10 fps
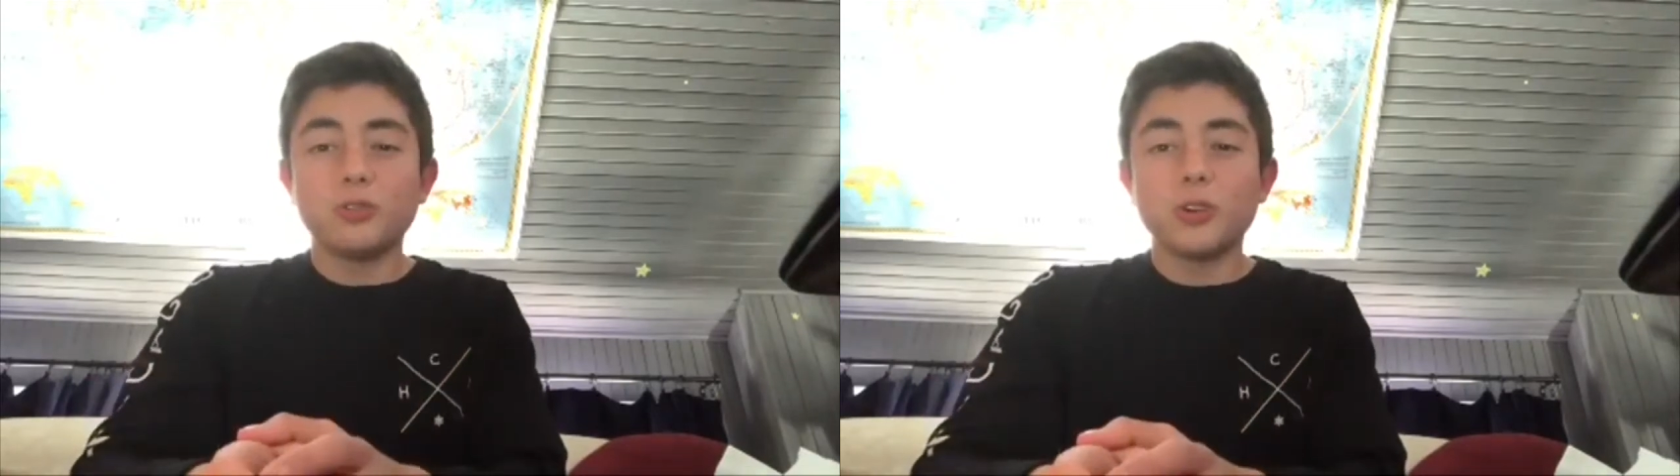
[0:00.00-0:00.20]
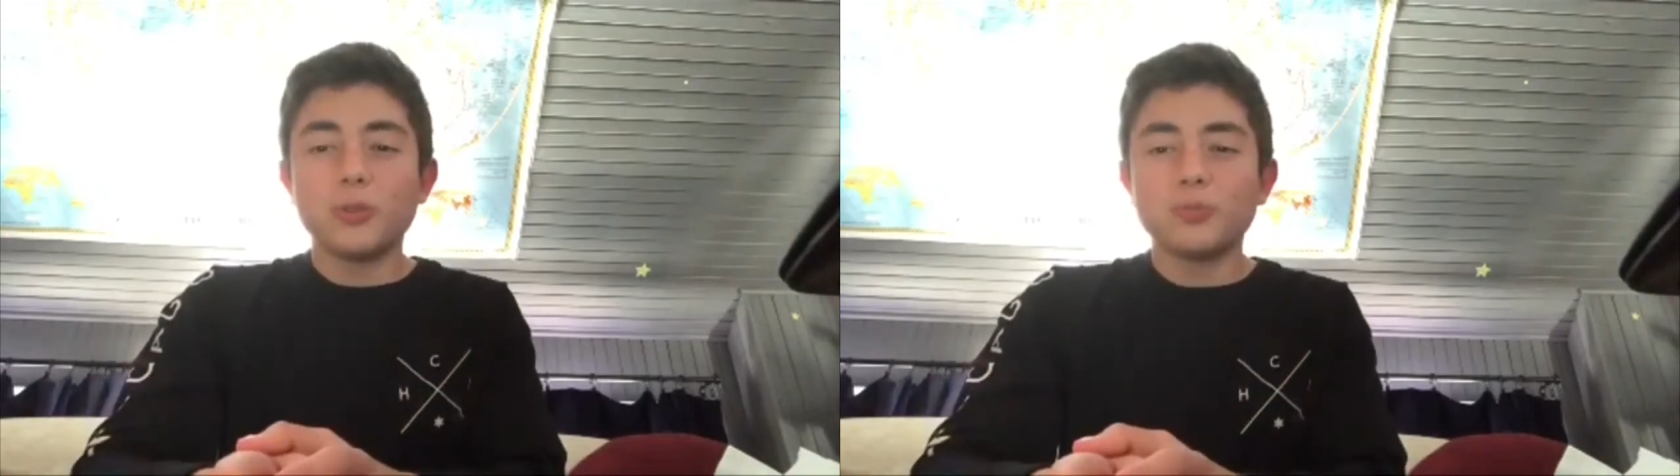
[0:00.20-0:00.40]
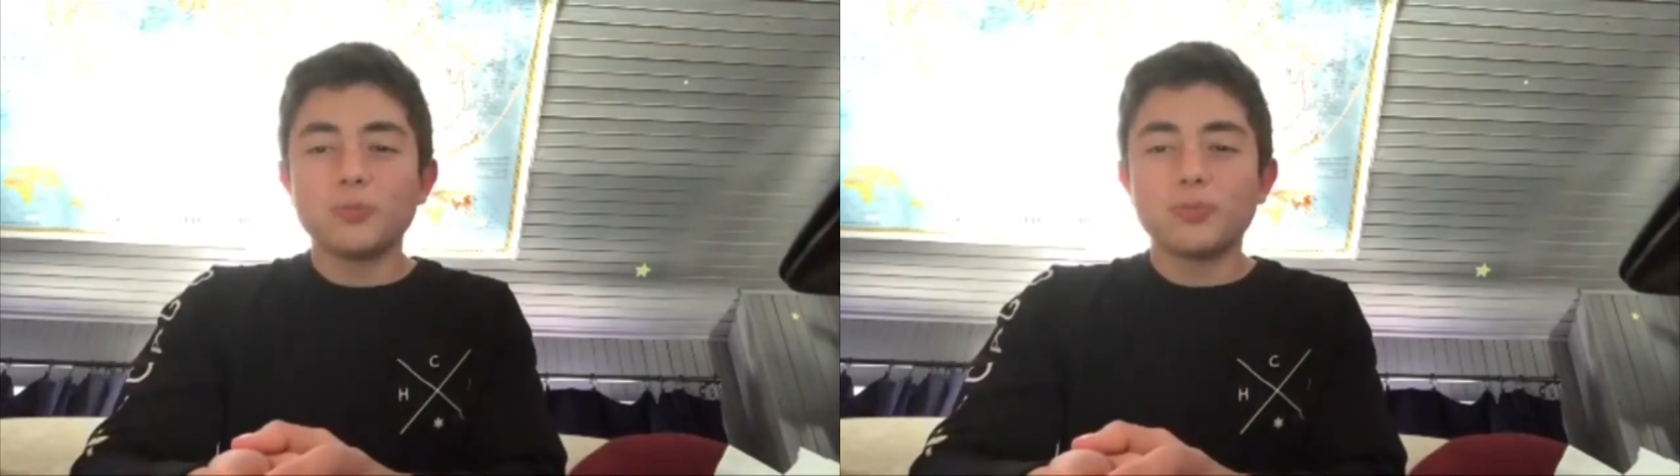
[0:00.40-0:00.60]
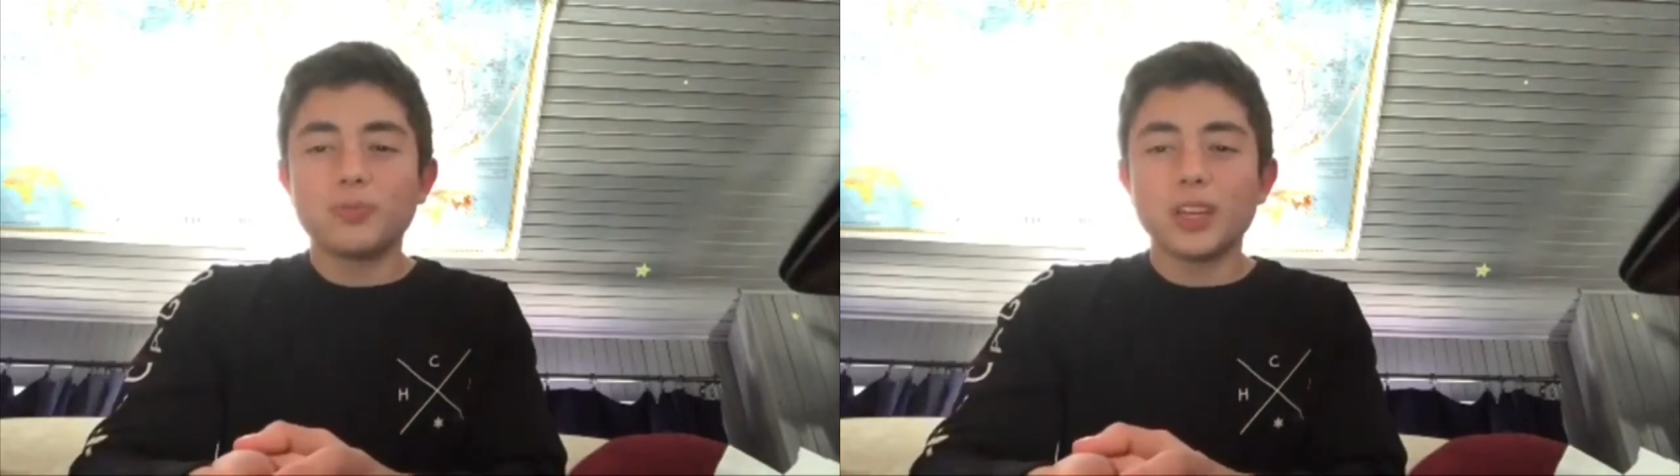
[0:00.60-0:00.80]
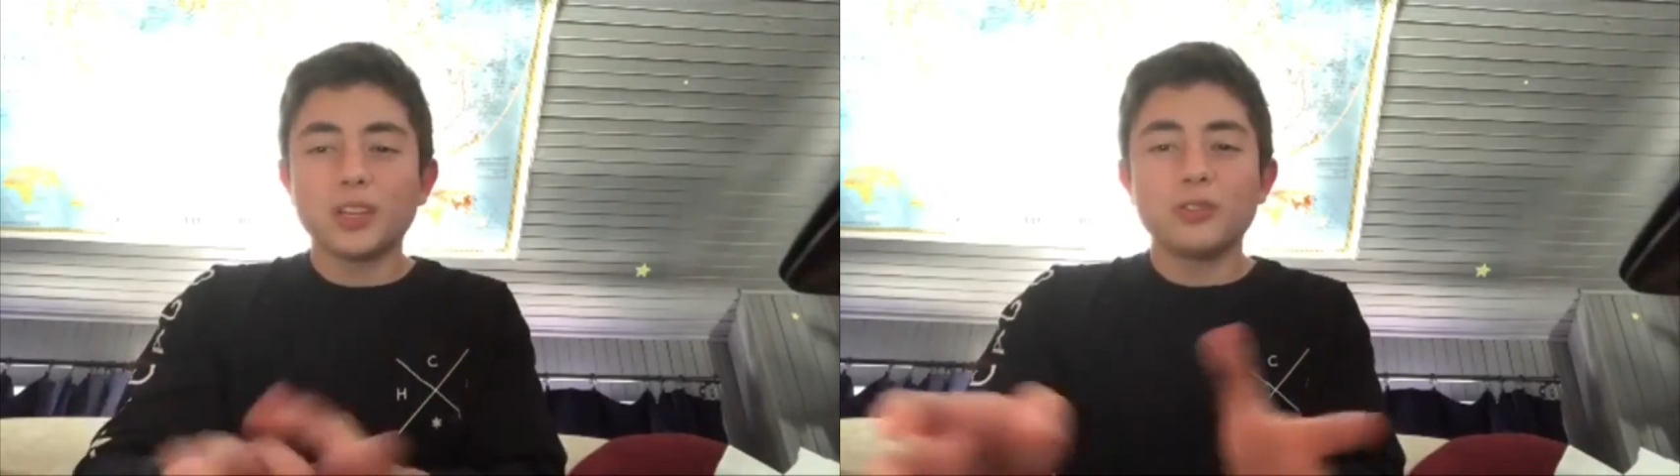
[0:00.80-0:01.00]
vote.
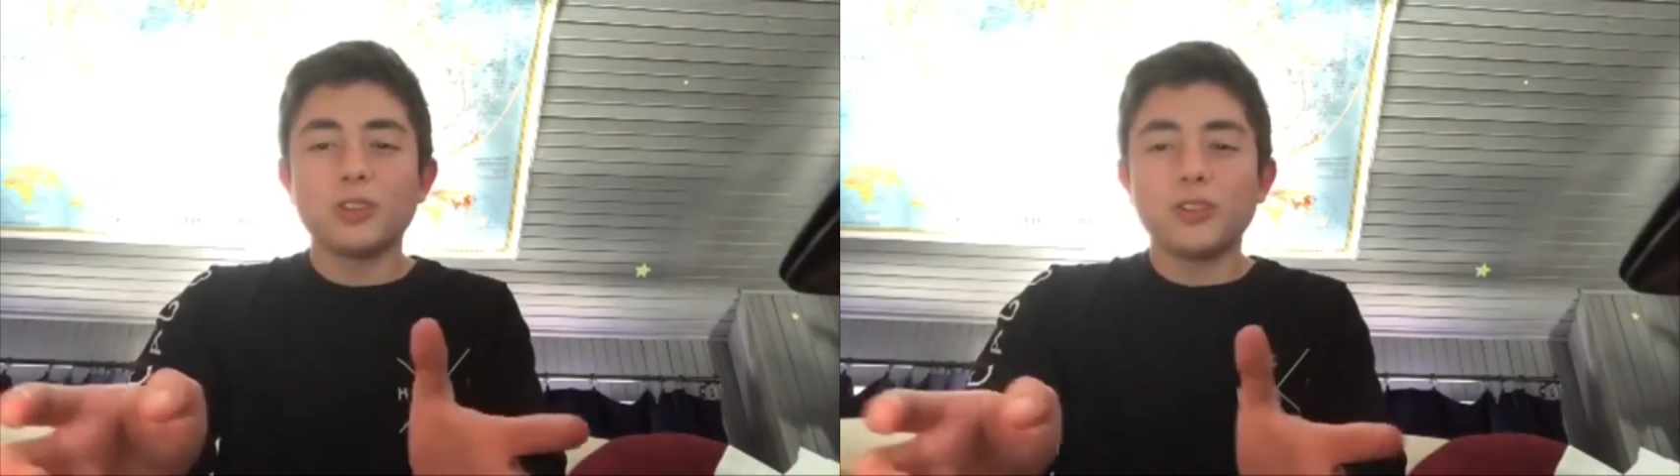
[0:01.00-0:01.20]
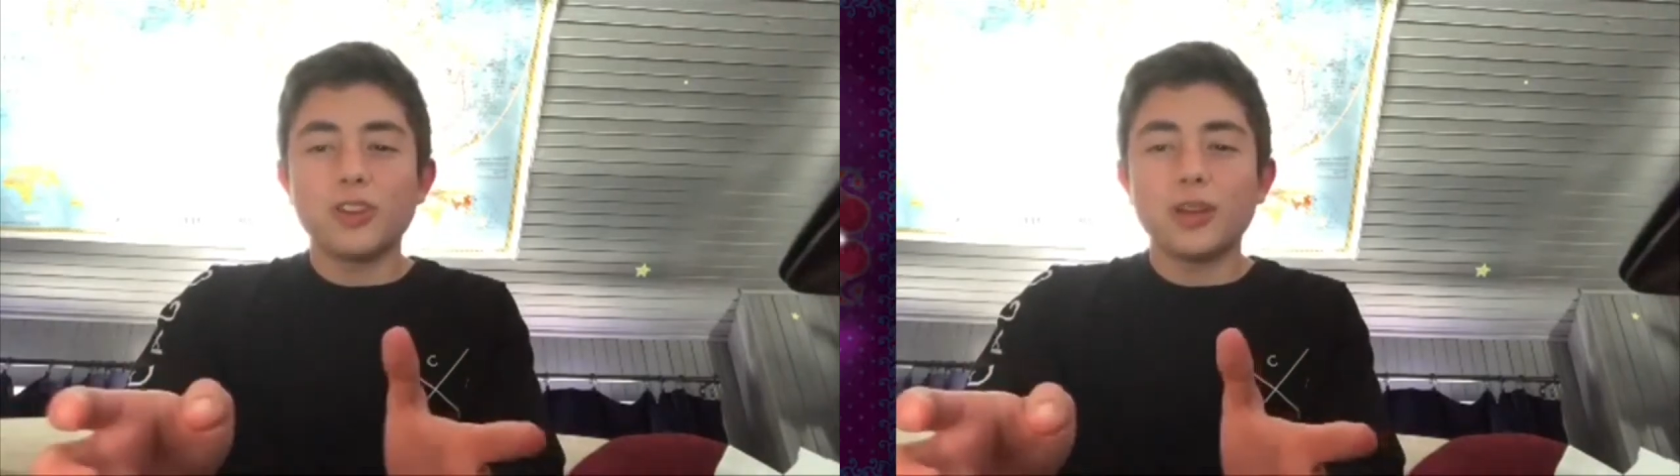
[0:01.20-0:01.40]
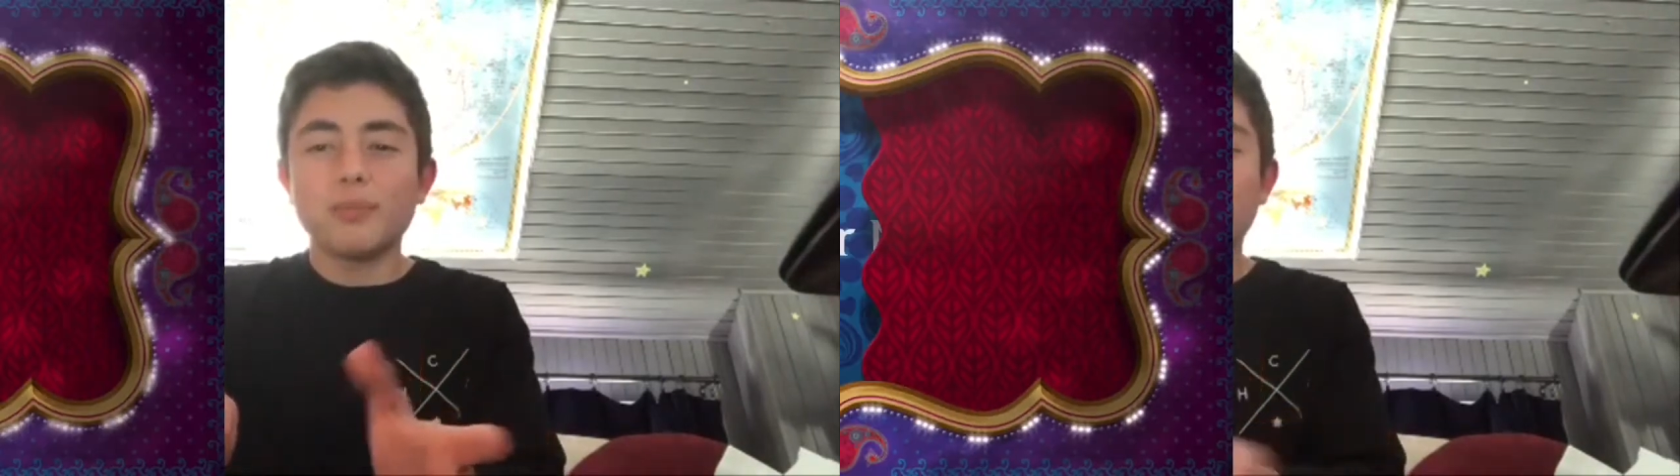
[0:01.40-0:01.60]
Thank you for your time.